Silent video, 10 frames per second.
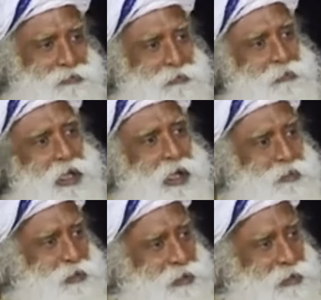from the
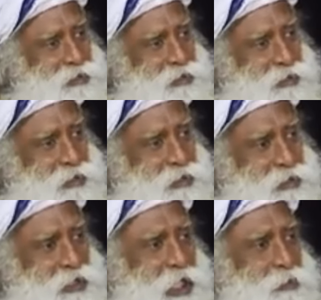outer
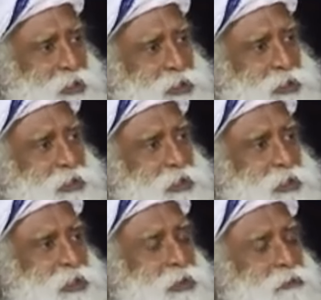dimension,
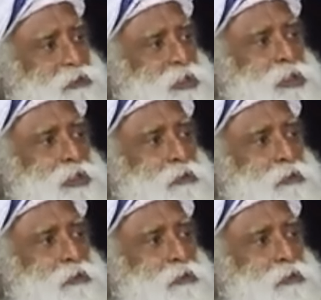which is a